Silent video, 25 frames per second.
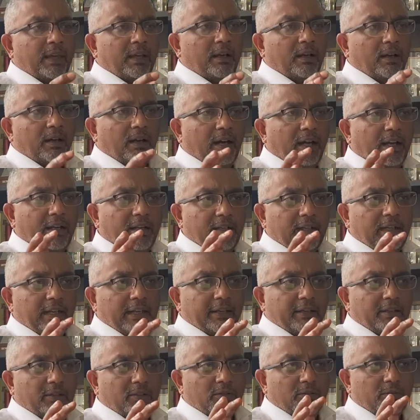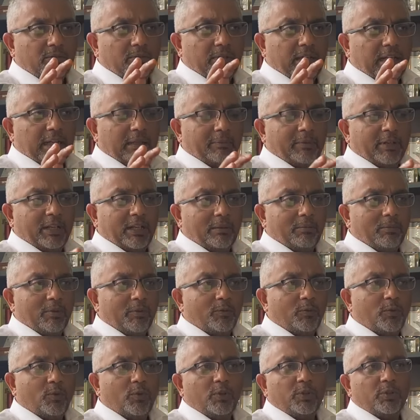Under element number
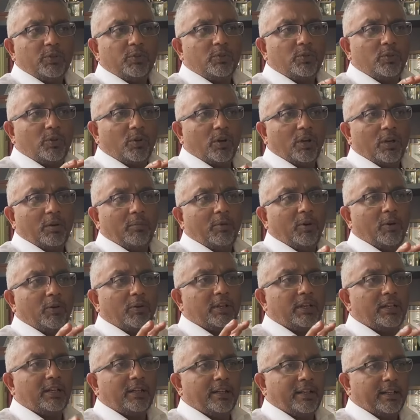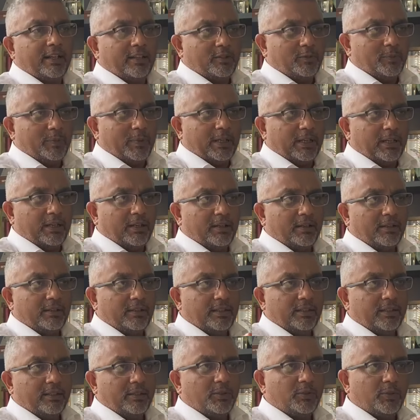4, you talk about context part.
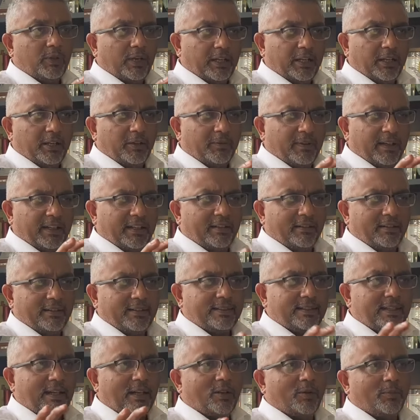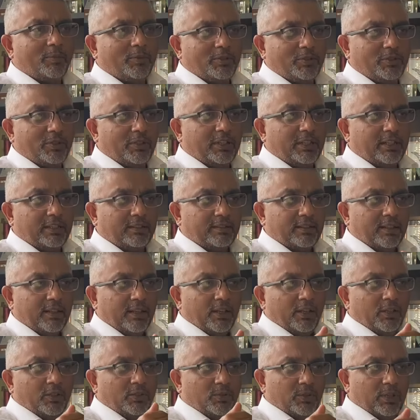You identify the risk and opportunities.
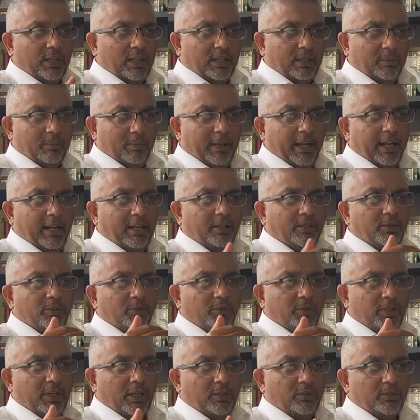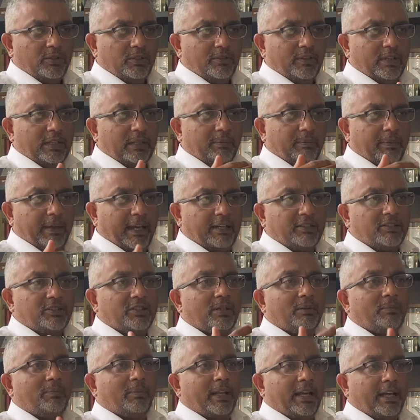So under planning, you try to develop
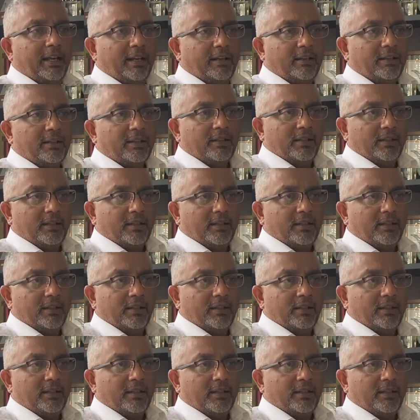action plan.